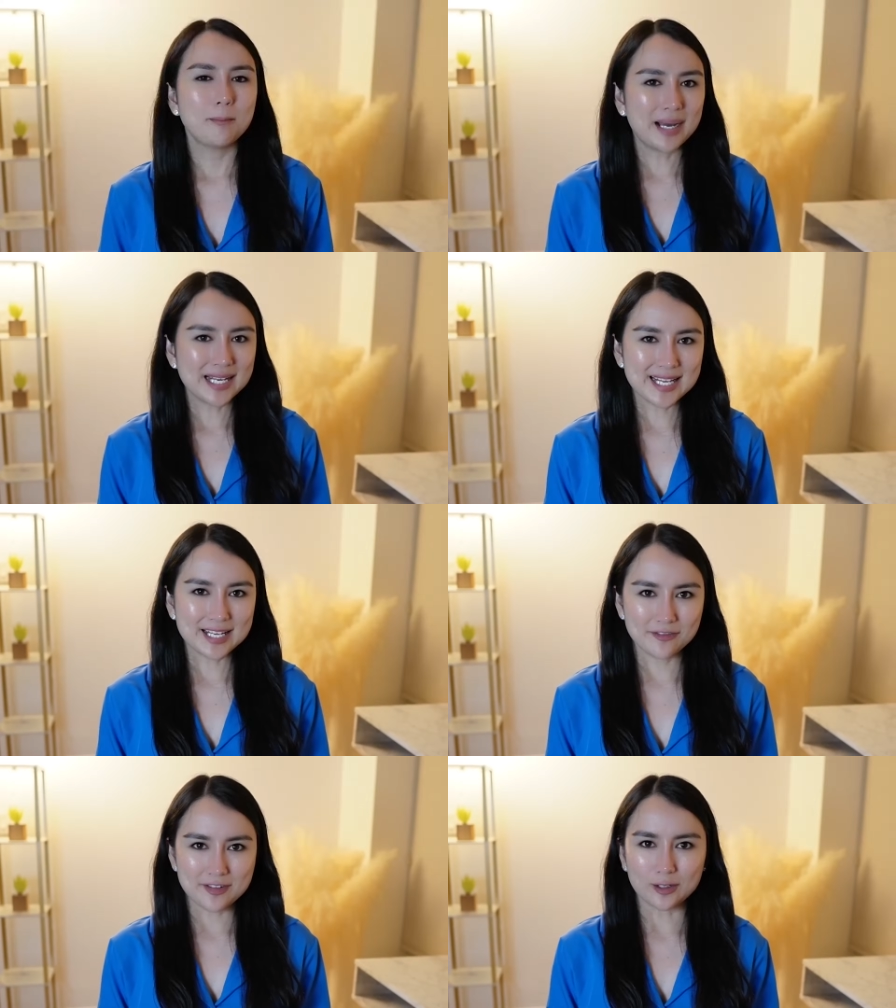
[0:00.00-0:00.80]
Money
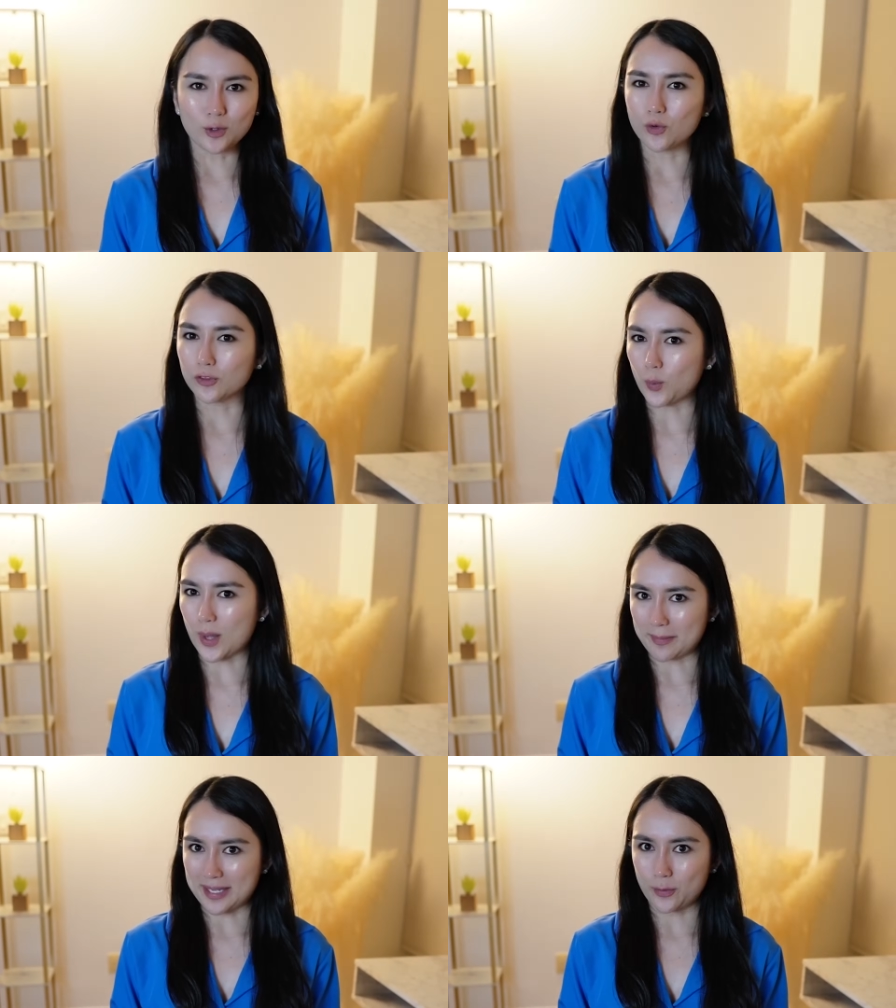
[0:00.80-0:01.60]
can feel
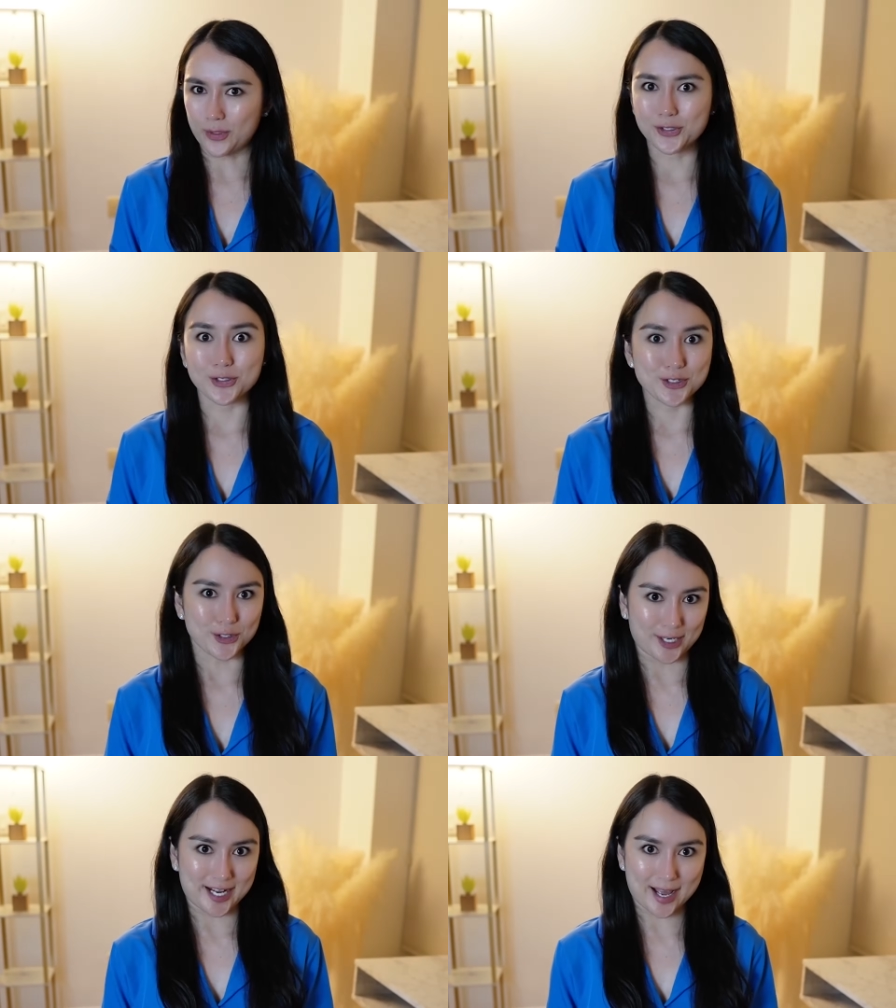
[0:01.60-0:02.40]
overwhelming when you're
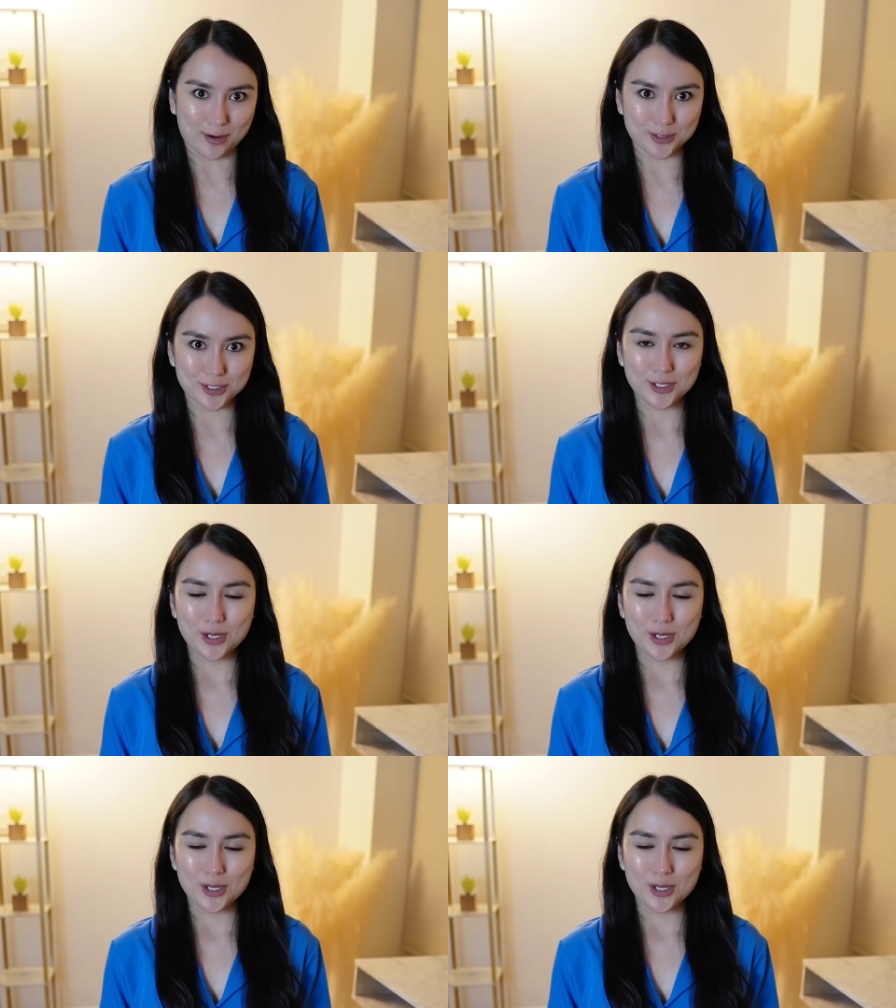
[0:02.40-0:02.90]
starting out,